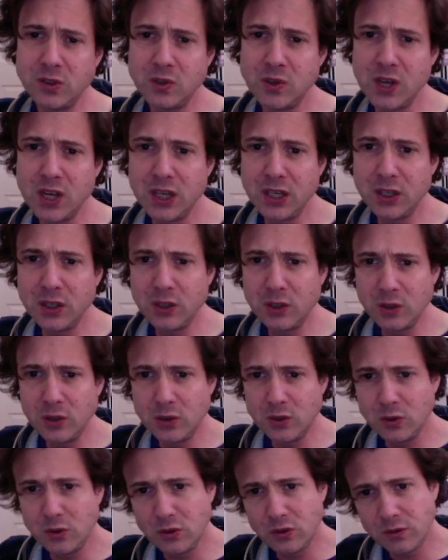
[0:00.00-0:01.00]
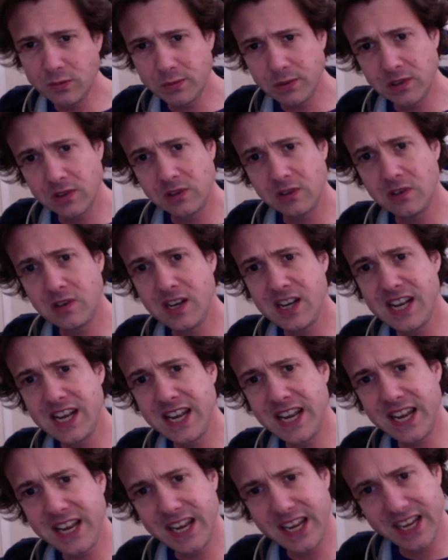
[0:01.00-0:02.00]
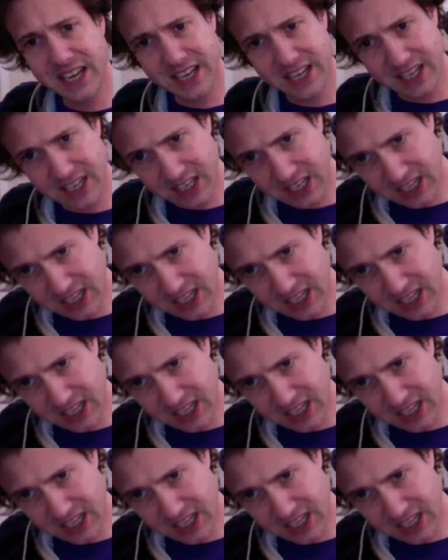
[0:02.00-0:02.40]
Rose Parade?